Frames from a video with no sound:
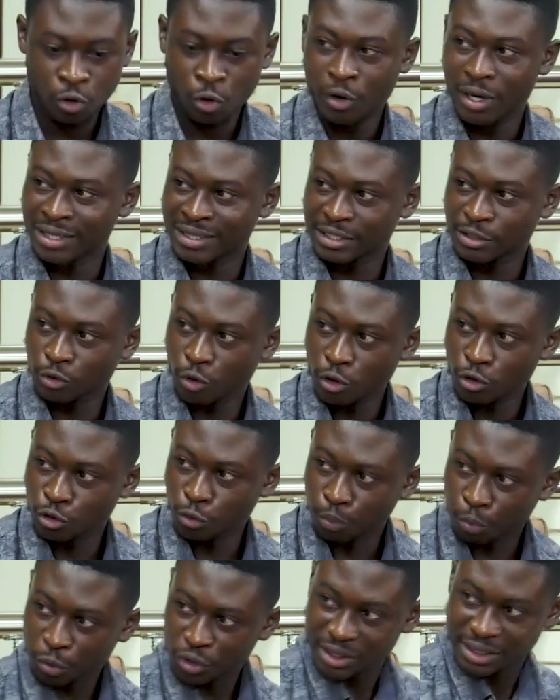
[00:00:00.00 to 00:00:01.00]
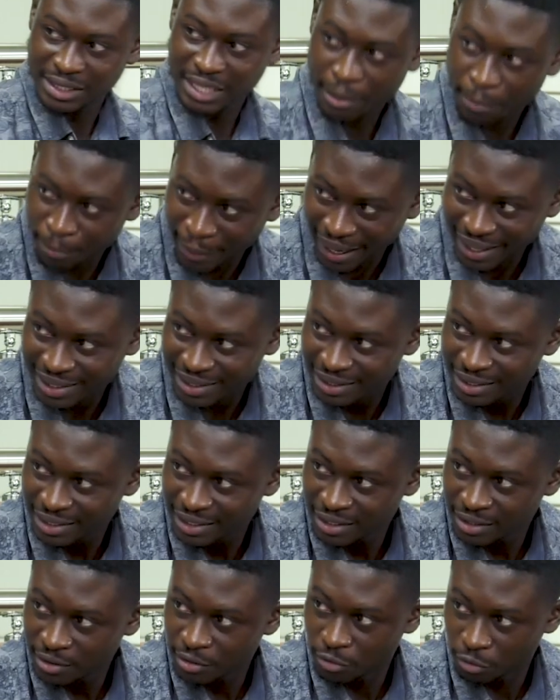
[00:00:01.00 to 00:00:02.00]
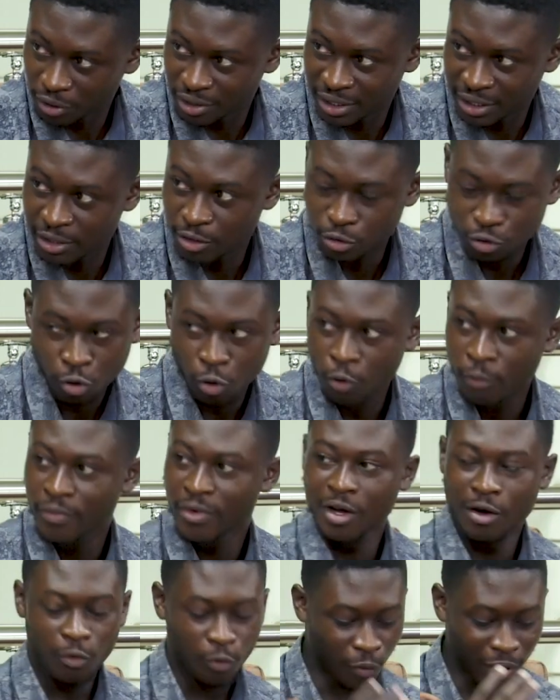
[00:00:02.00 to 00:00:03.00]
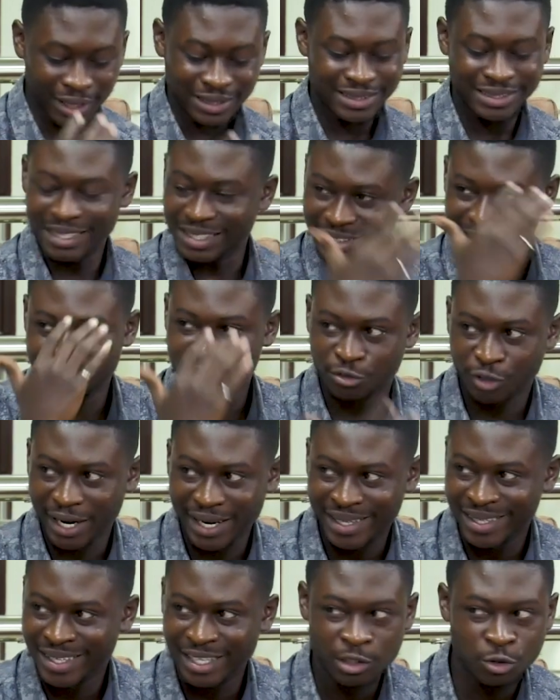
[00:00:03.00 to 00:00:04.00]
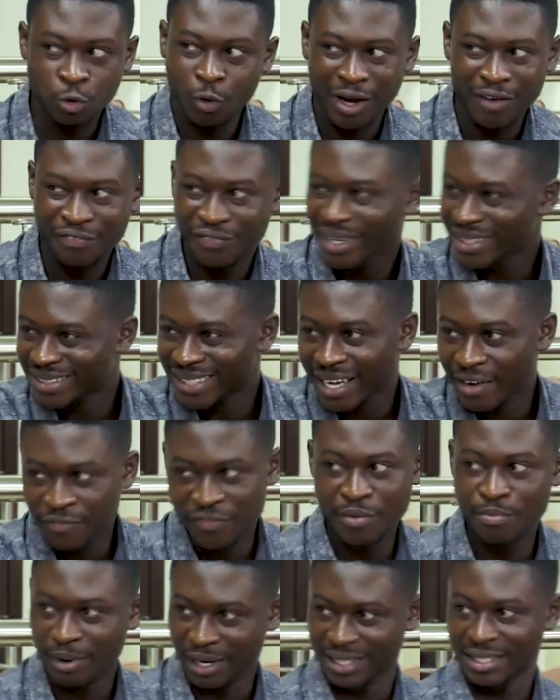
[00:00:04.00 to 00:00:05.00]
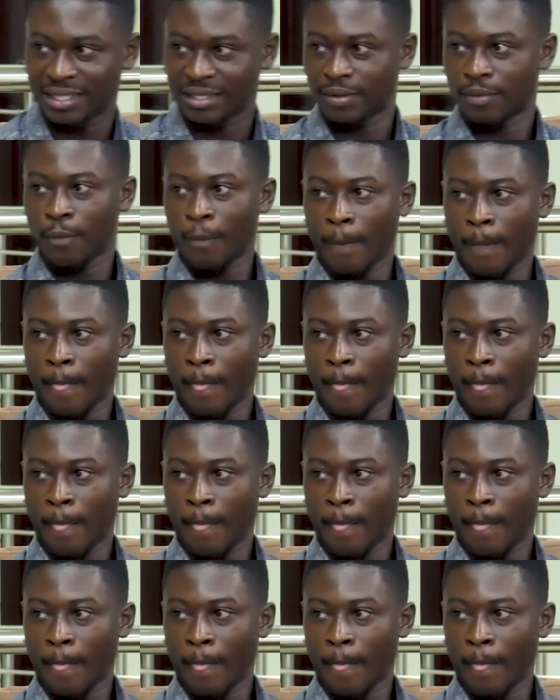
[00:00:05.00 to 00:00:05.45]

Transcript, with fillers: so it is going to push them back. That's okay, true. So mm -hmm. once there's strike, it will affect everybody. everybody.